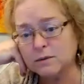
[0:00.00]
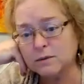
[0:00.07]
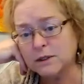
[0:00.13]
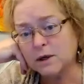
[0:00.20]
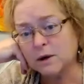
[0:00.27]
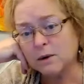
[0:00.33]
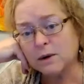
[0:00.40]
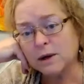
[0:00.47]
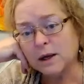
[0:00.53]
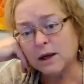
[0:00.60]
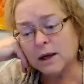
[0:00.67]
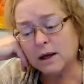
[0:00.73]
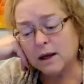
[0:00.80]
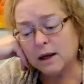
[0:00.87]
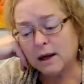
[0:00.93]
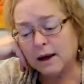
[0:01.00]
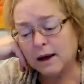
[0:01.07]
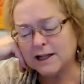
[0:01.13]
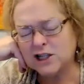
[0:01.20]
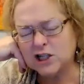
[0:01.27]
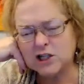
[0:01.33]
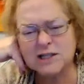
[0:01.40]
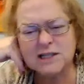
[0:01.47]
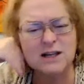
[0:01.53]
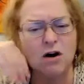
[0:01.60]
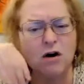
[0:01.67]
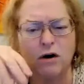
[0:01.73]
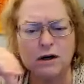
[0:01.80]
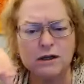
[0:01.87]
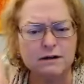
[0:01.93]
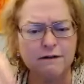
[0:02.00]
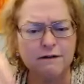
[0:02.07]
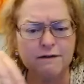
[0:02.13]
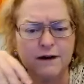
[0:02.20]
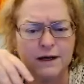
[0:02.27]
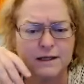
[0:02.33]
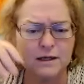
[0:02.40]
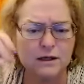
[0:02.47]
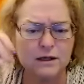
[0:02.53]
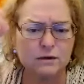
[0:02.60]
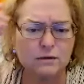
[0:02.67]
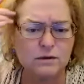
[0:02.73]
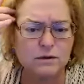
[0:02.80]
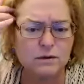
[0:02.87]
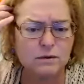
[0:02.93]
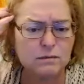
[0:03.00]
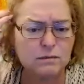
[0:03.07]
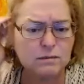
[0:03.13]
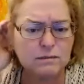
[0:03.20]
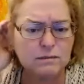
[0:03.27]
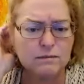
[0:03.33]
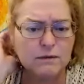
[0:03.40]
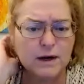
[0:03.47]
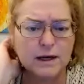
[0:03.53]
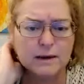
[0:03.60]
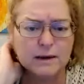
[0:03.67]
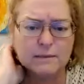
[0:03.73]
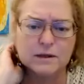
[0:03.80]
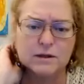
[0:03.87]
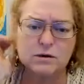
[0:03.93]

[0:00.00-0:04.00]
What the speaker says: So it's just hard to find on YouTube, right?